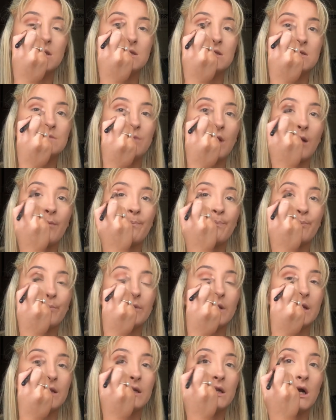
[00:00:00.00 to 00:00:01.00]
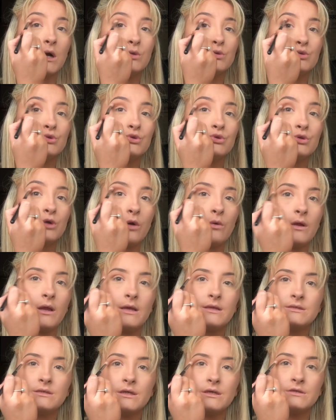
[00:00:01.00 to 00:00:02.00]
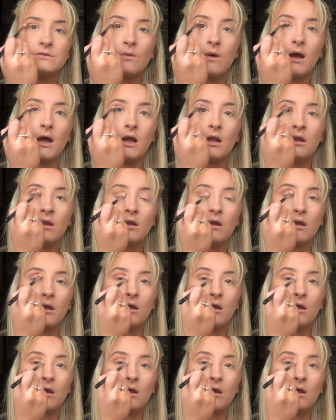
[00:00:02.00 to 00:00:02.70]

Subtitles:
This is like blending out so easy as well.